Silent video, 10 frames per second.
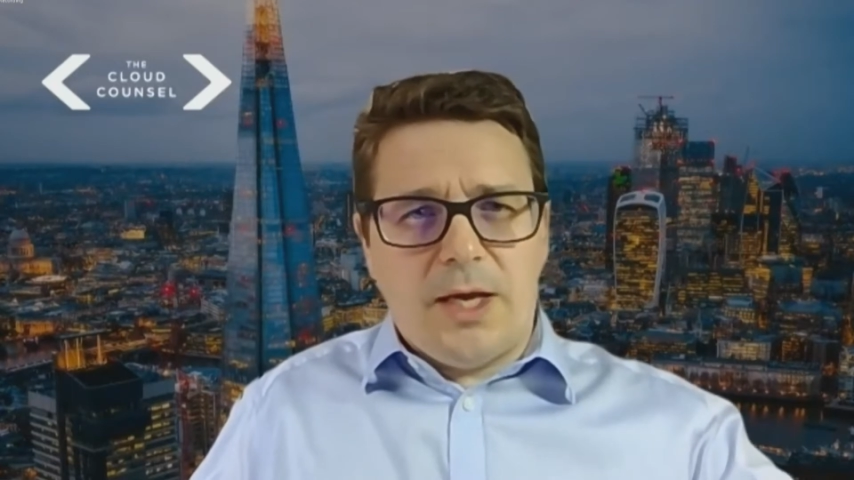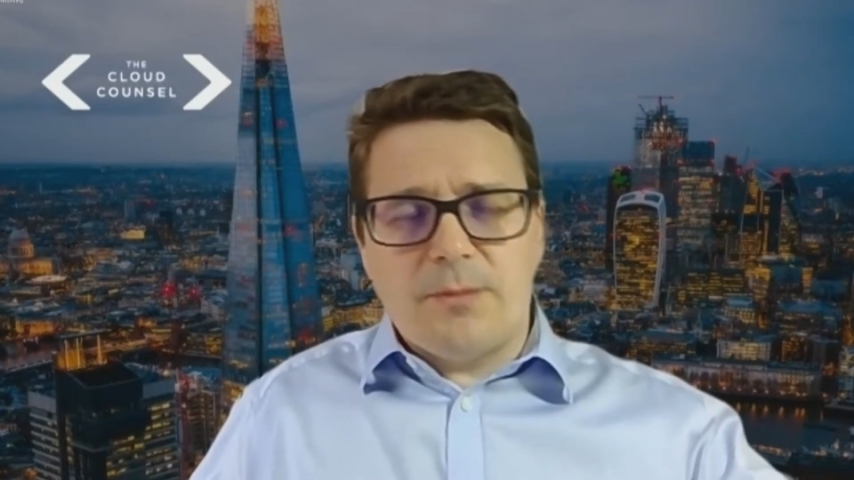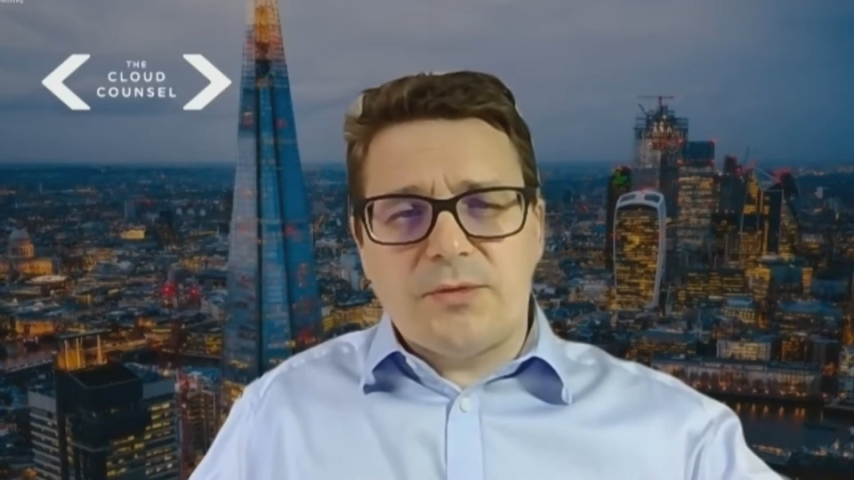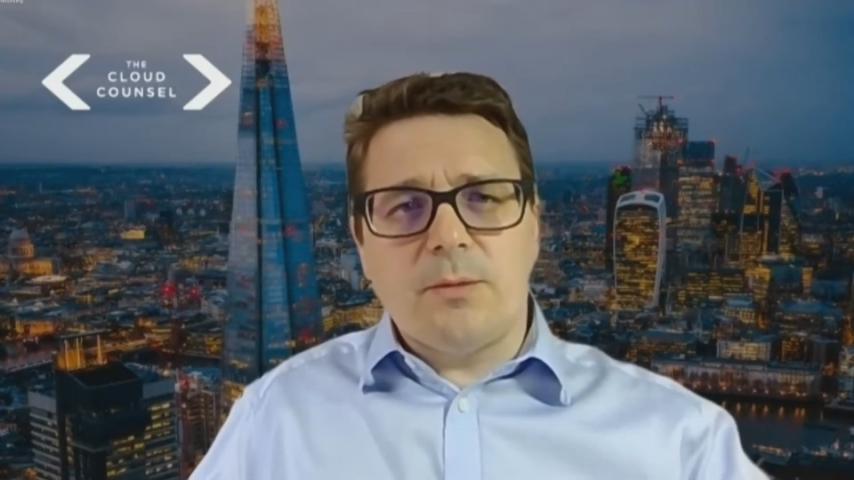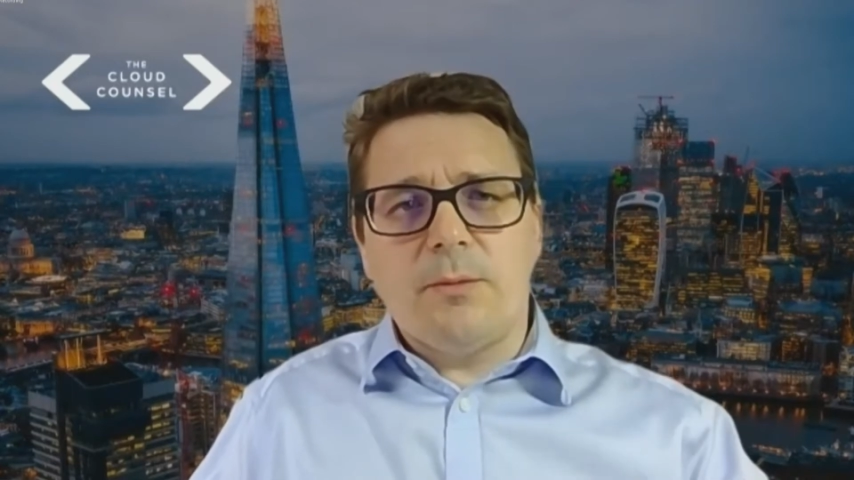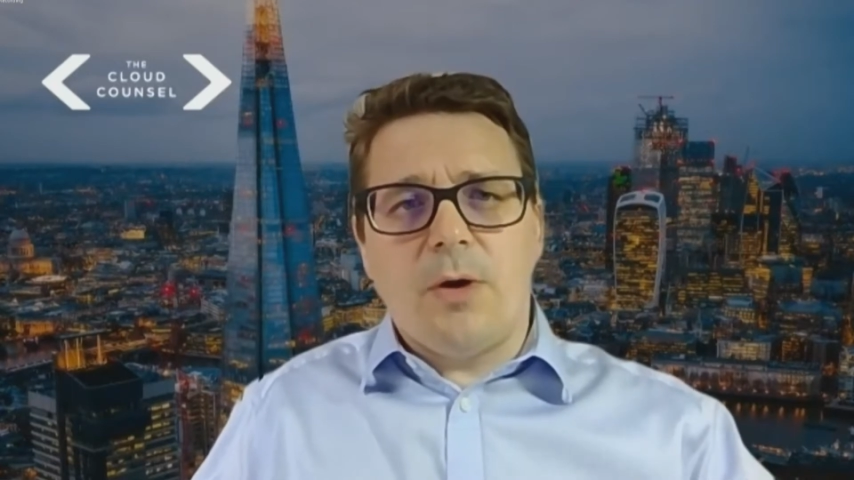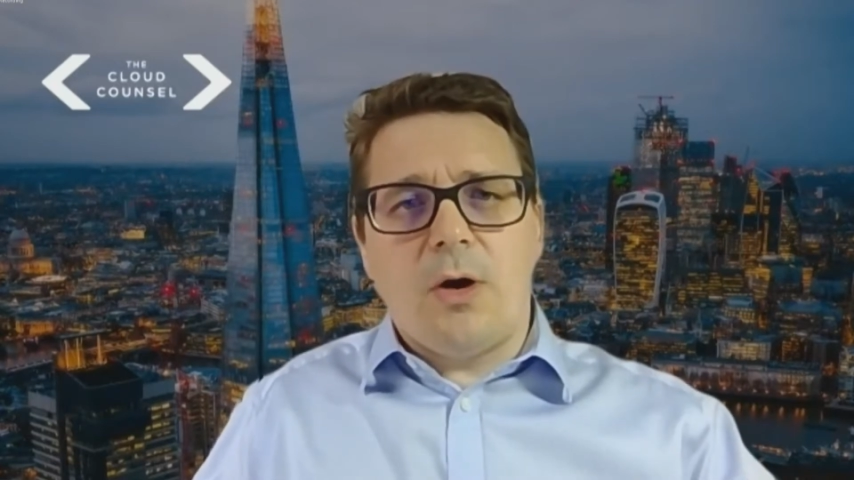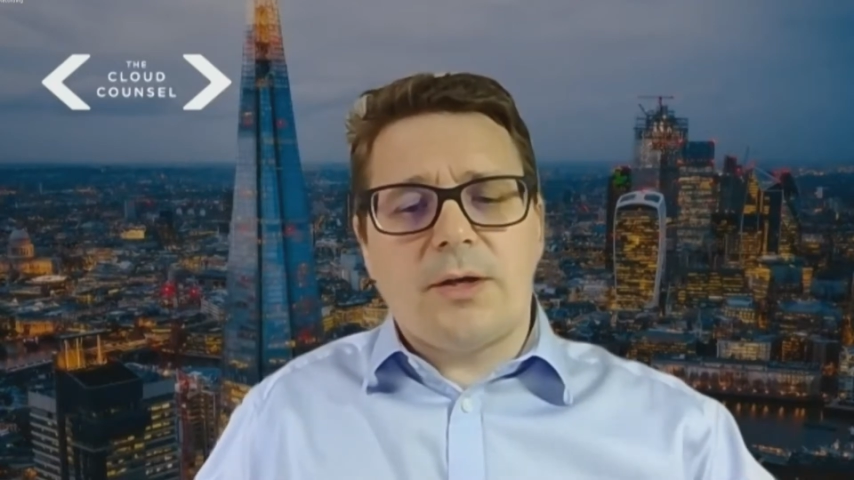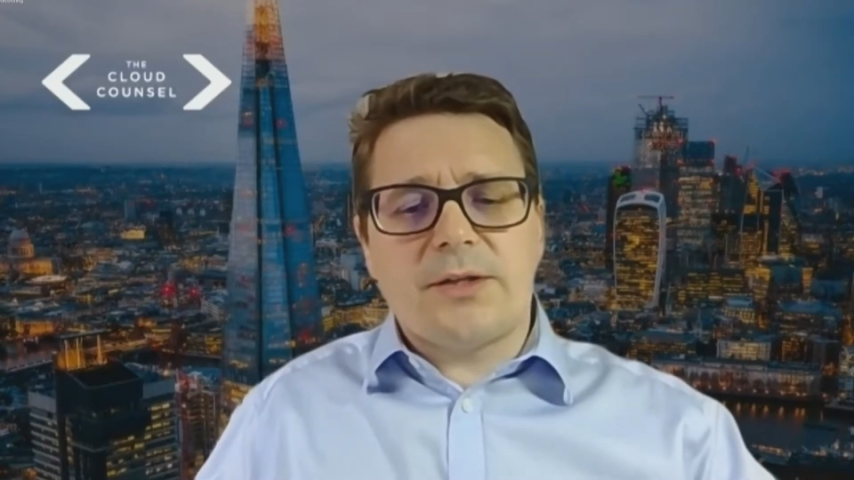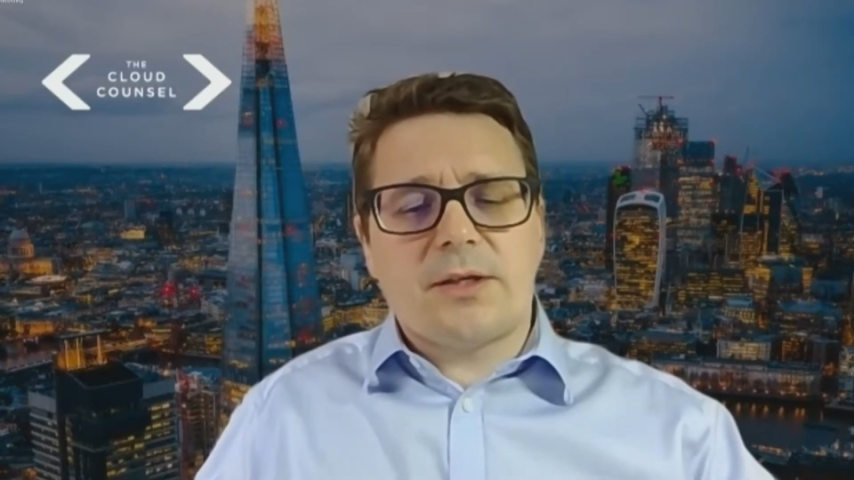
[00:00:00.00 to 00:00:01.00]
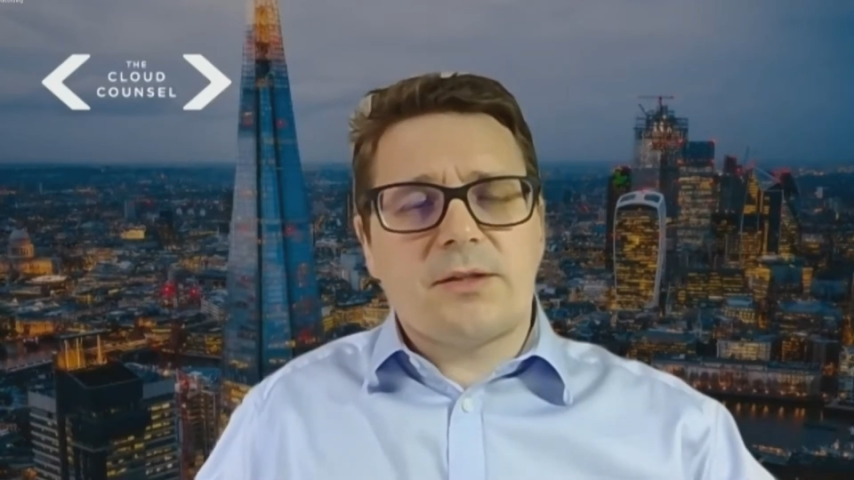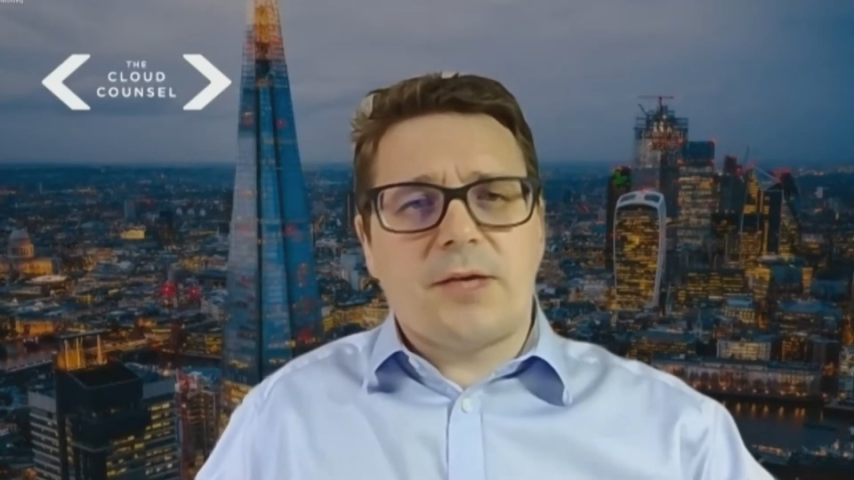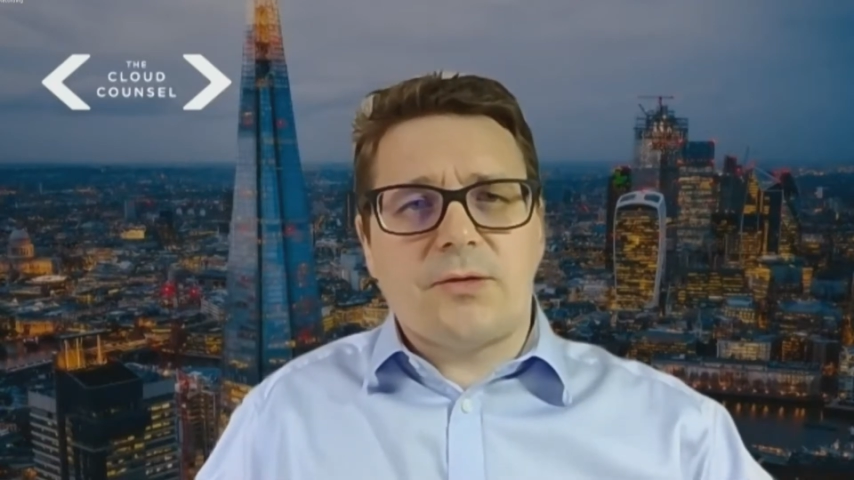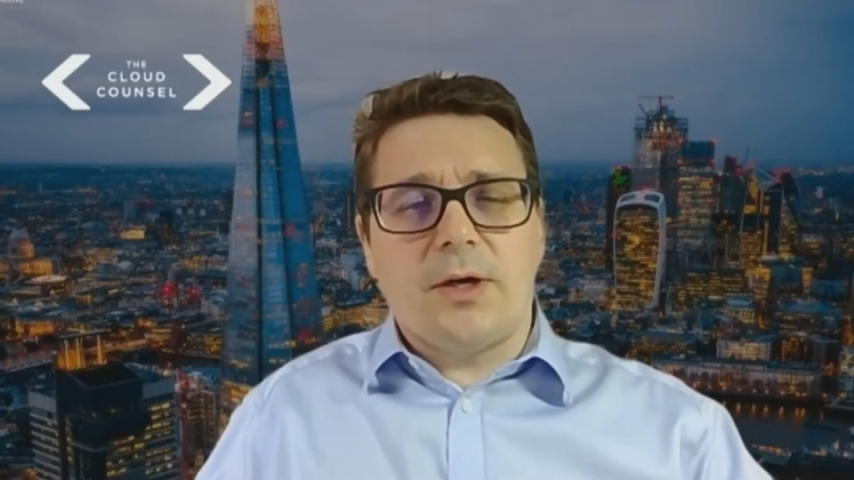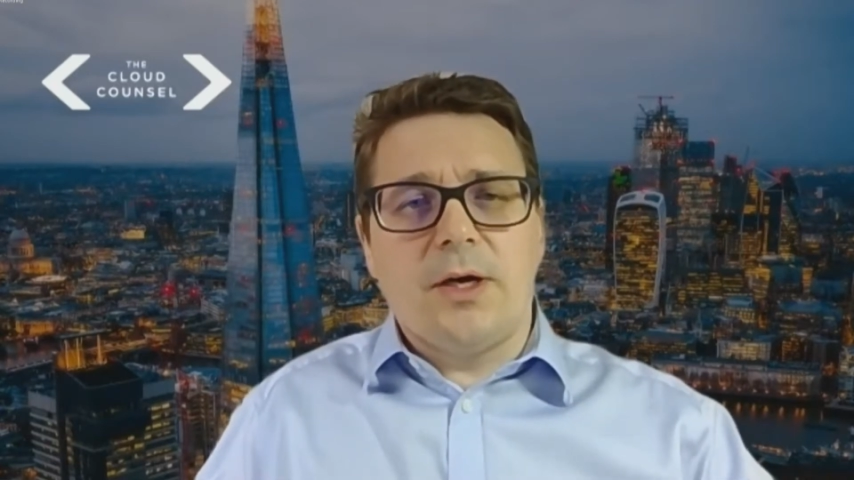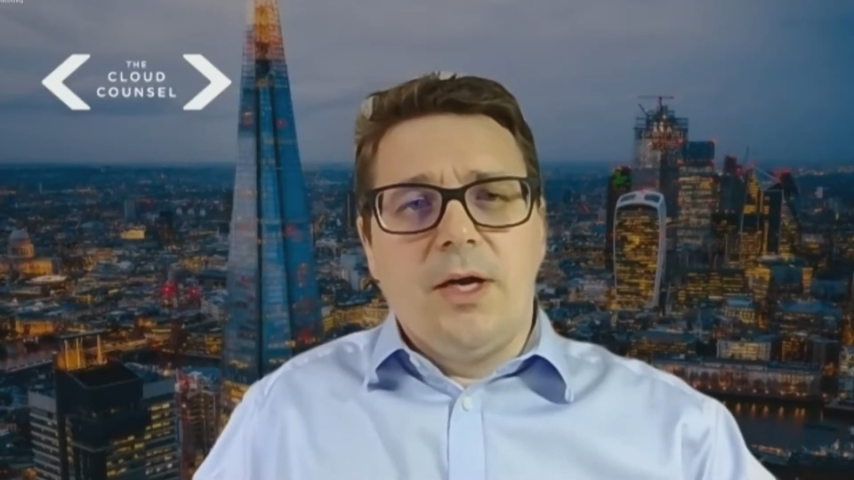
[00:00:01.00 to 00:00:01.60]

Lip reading: supermarkets, etc.